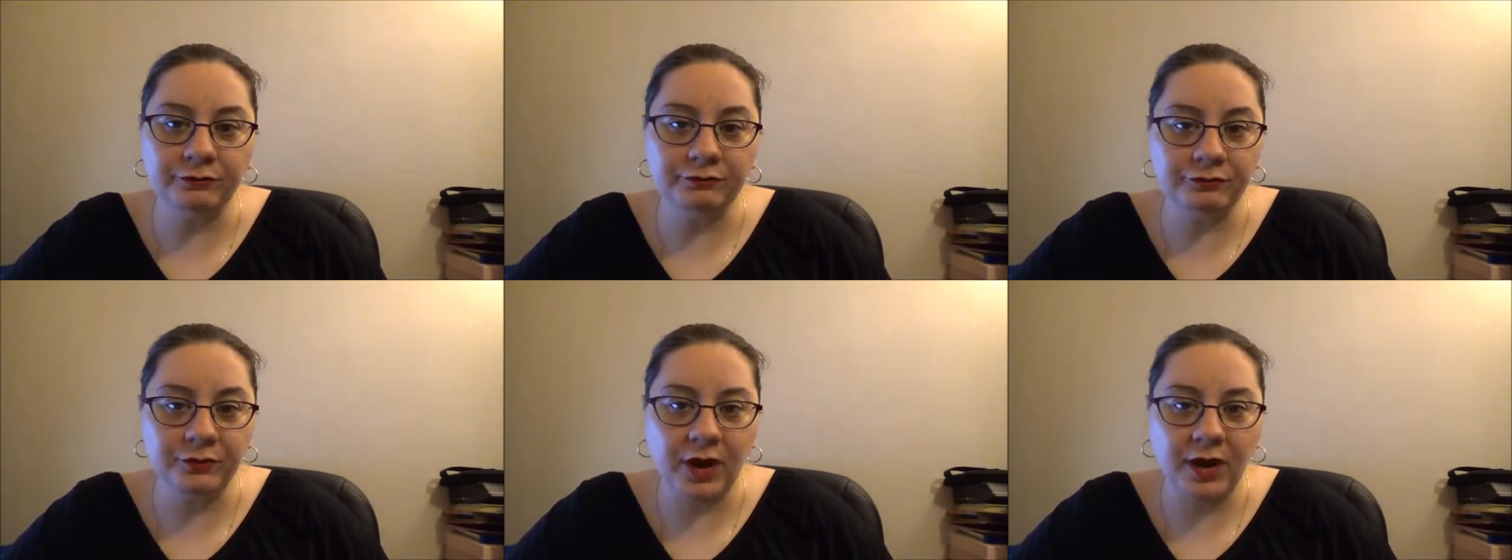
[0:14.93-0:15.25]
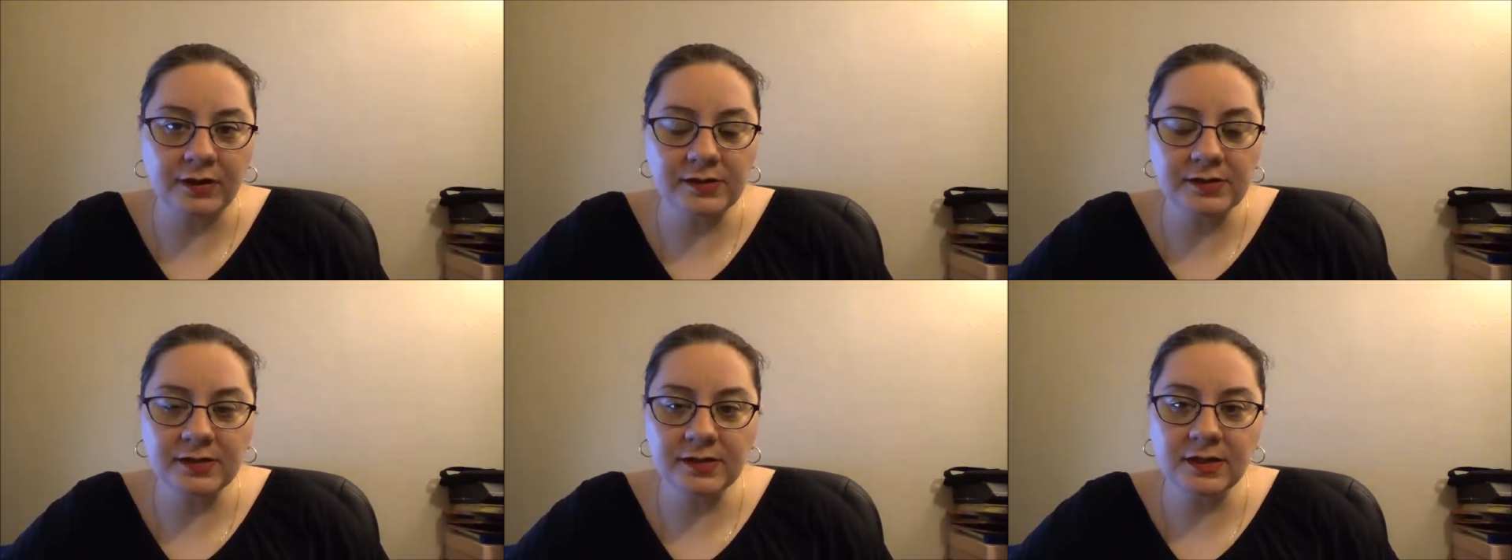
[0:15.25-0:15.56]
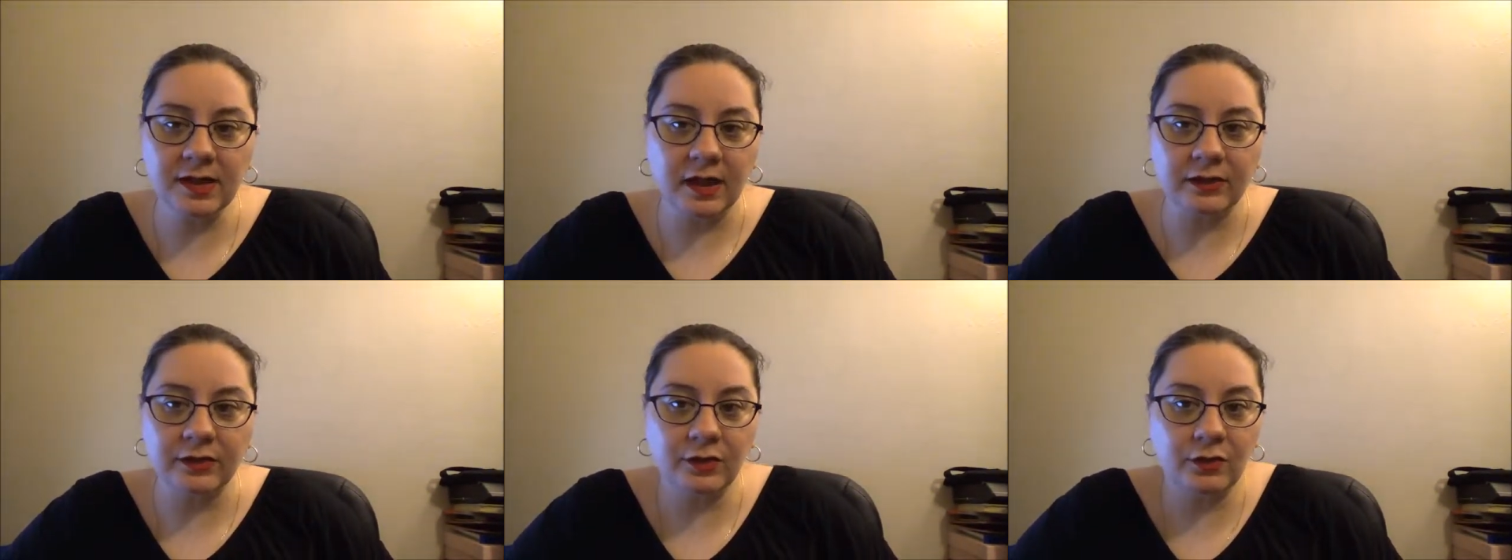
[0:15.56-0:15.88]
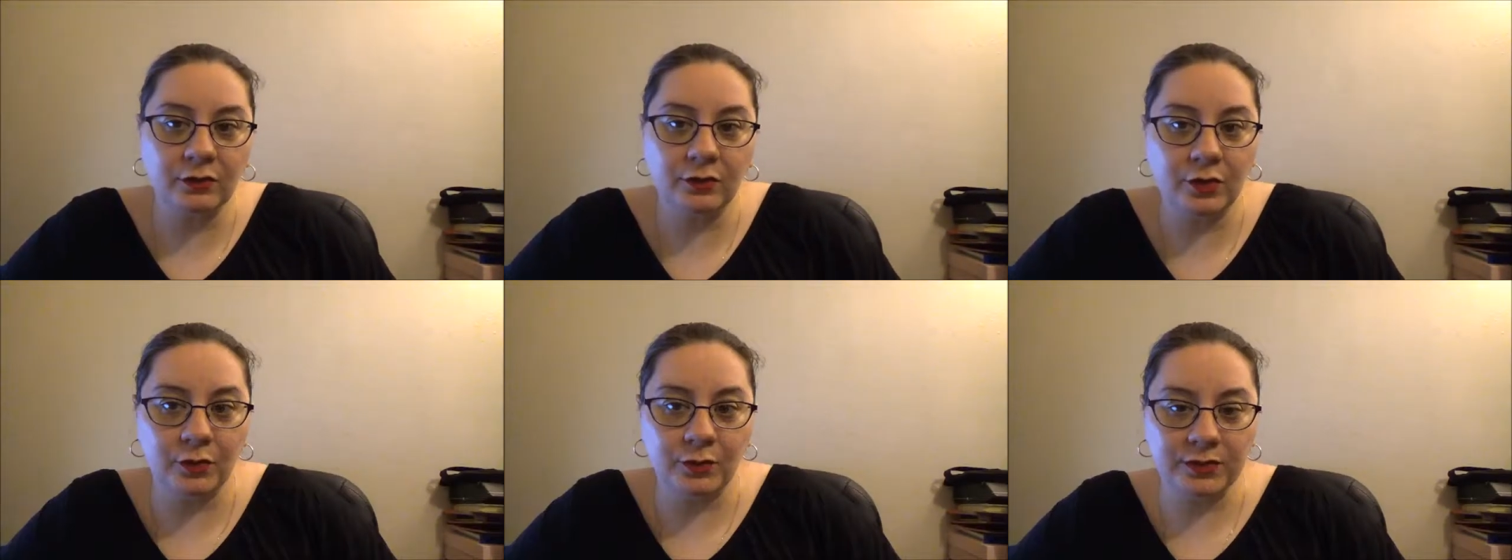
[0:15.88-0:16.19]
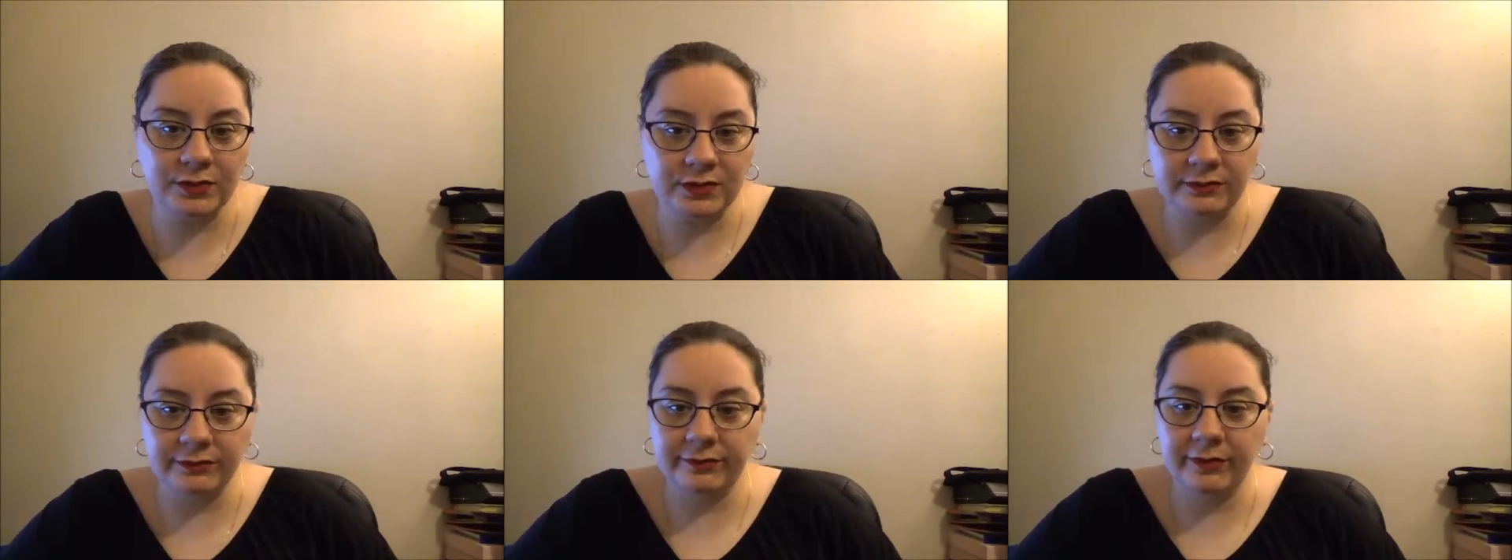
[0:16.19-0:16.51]
honestly I don't know
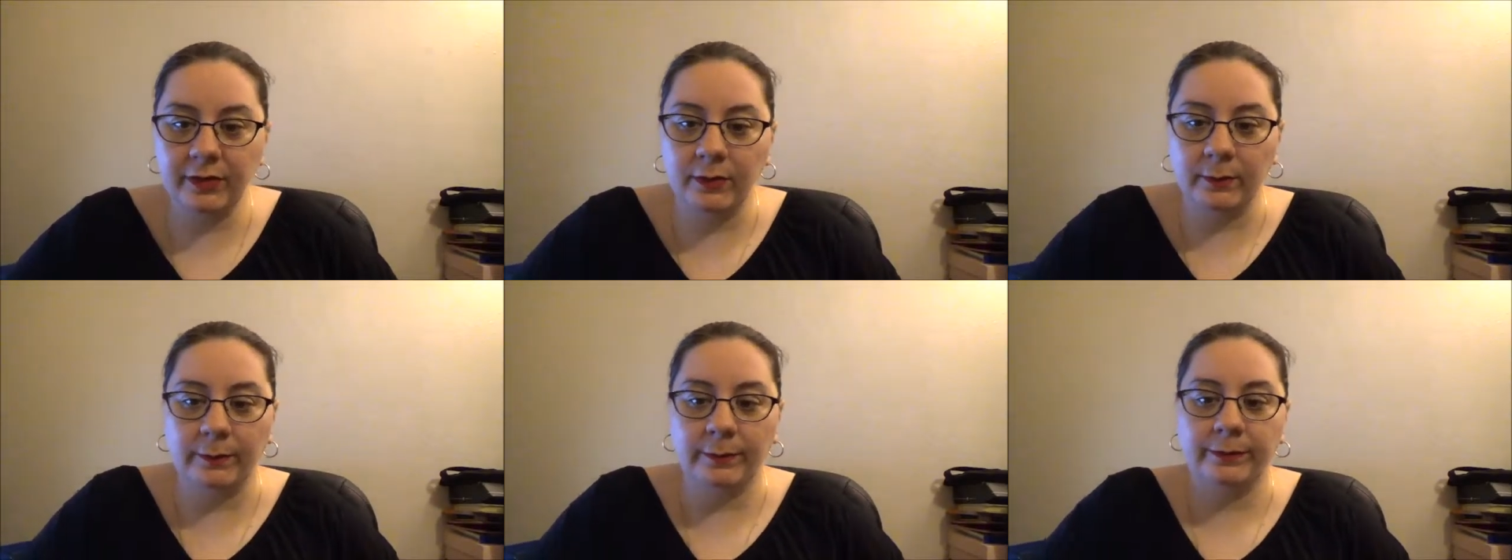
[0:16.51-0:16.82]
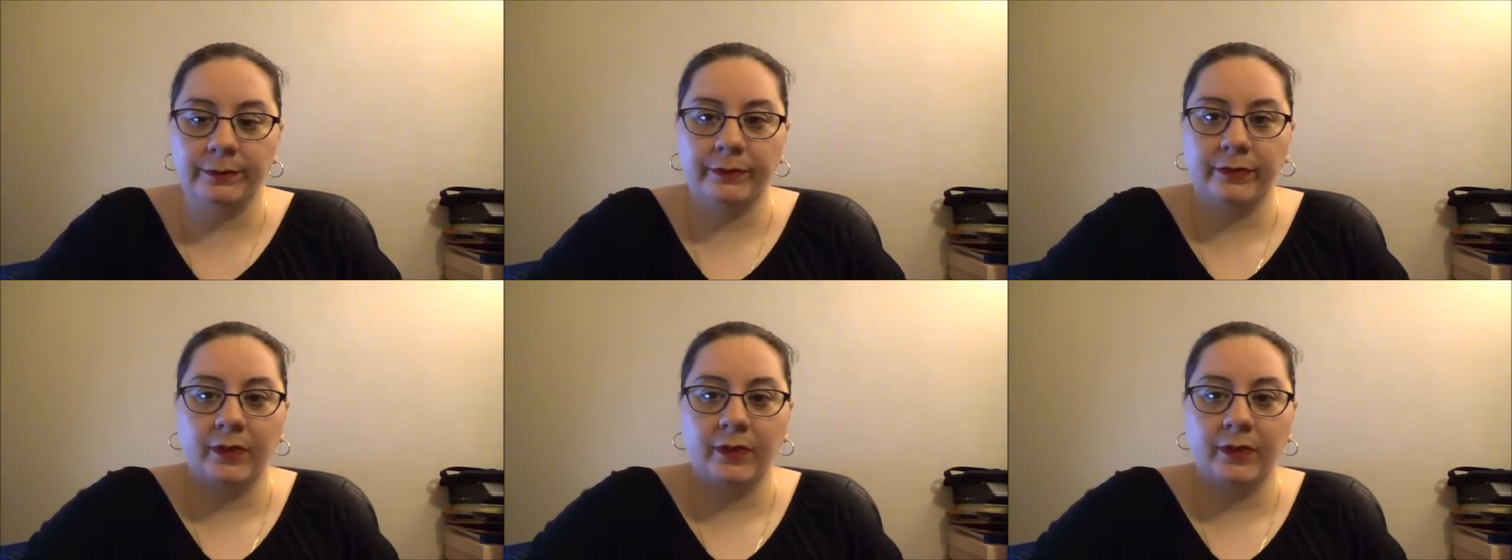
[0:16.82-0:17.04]
what to film.